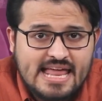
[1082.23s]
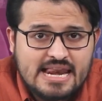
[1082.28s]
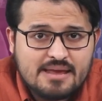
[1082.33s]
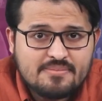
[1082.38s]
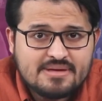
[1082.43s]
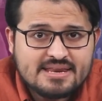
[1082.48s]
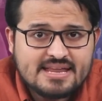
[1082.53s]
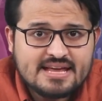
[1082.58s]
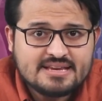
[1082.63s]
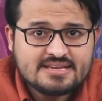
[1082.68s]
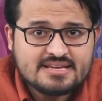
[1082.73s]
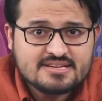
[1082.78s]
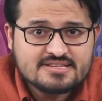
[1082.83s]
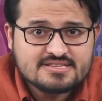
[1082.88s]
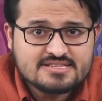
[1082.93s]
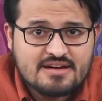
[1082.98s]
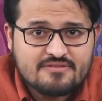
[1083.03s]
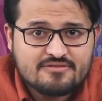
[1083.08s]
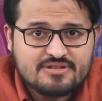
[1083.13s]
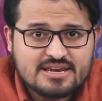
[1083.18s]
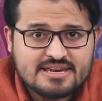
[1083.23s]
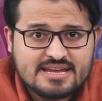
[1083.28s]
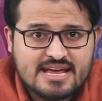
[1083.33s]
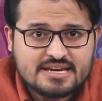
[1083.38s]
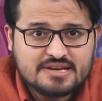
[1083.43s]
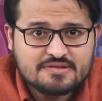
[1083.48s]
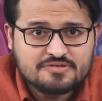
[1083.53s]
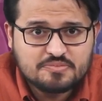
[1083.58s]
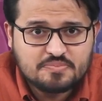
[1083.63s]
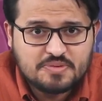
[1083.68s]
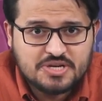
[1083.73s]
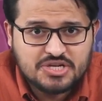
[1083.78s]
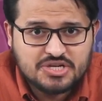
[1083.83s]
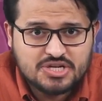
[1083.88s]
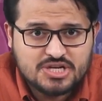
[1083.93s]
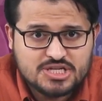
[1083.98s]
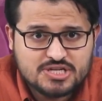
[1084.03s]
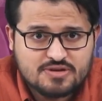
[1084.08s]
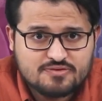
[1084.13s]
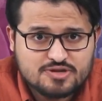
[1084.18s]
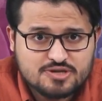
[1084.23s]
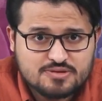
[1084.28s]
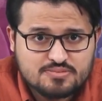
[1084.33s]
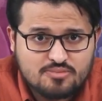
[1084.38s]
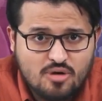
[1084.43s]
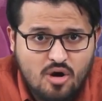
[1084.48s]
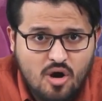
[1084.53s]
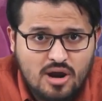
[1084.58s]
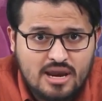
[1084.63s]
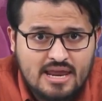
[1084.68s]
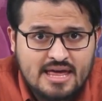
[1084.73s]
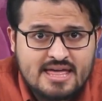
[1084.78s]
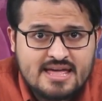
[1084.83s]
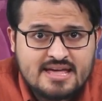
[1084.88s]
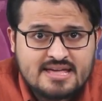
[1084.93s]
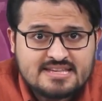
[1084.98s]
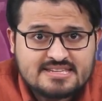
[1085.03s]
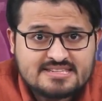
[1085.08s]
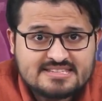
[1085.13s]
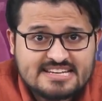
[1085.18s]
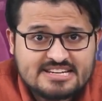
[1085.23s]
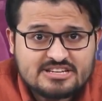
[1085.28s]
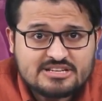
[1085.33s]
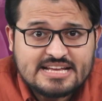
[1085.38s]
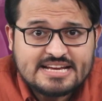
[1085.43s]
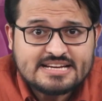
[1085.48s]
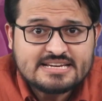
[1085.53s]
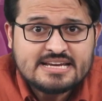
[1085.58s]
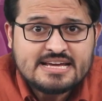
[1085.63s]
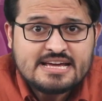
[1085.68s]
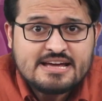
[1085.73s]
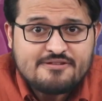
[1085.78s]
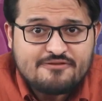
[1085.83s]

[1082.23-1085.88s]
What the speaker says: eliminating several native species of small cichlid